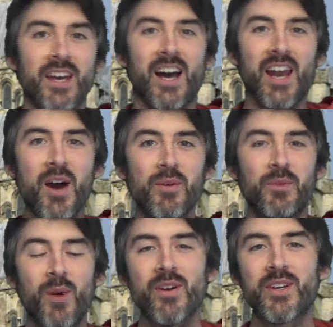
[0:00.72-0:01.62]
Hello and
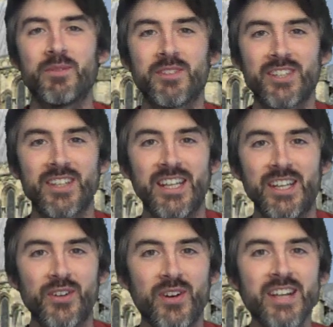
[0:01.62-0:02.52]
welcome to
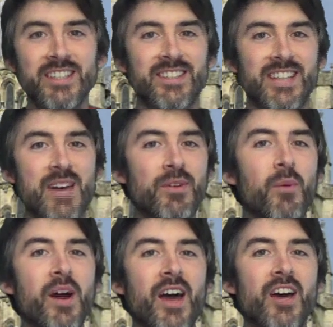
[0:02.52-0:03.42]
the greatest ever
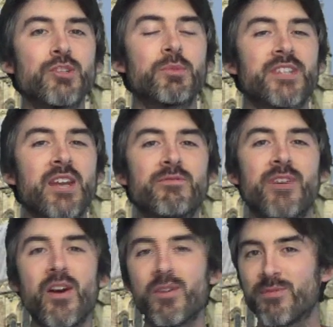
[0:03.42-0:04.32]
100%
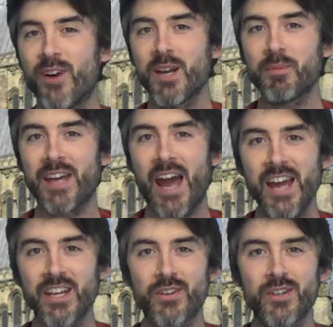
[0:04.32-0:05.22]
verifiably
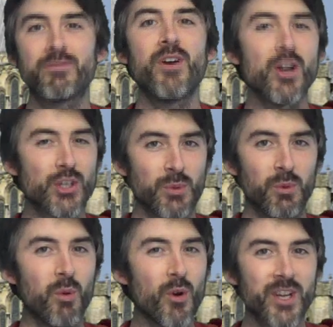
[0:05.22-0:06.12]
accurate virtual
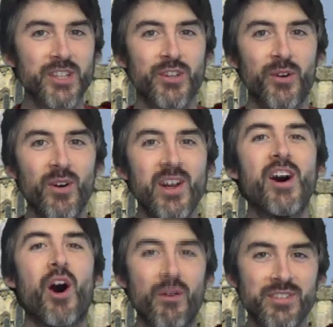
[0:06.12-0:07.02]
walking tour
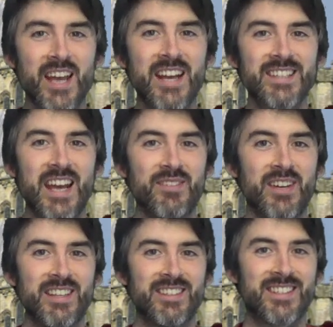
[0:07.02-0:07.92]
of St
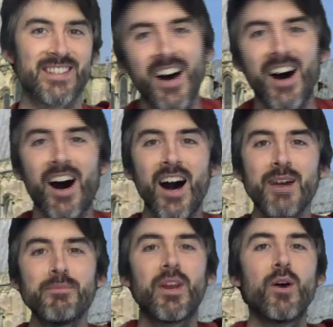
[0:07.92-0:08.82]
David's.
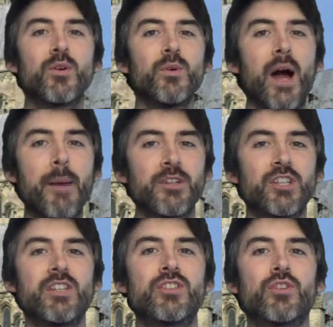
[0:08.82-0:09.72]
I'm local
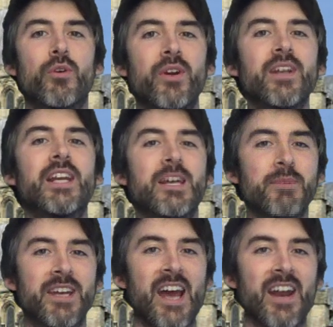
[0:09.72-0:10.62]
amateur historian Liam
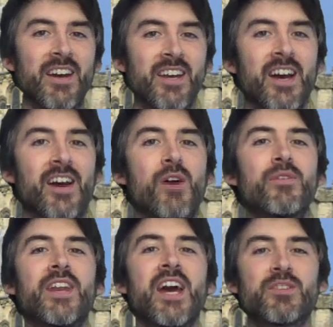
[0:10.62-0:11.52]
McKenna, and over
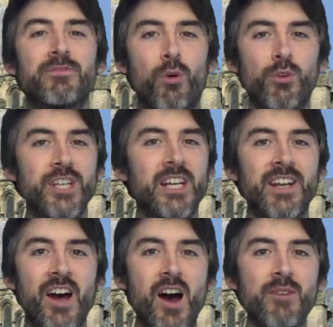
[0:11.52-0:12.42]
the next 14 and
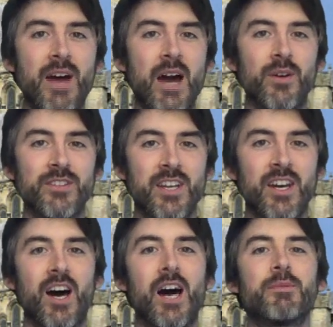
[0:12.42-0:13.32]
a half hours
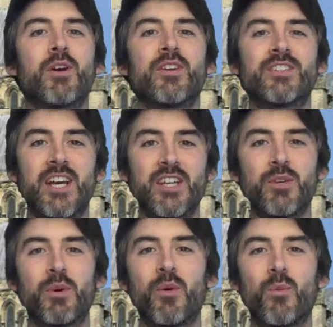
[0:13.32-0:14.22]
I'm going to take
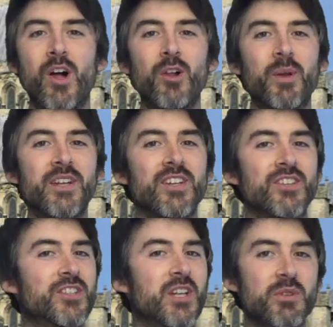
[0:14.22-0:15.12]
you on a whirlwind
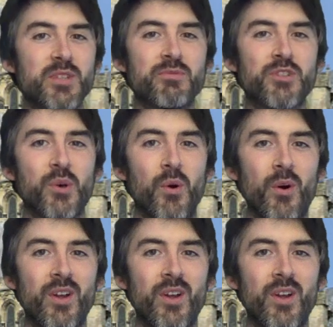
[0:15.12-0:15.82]
exclusive tour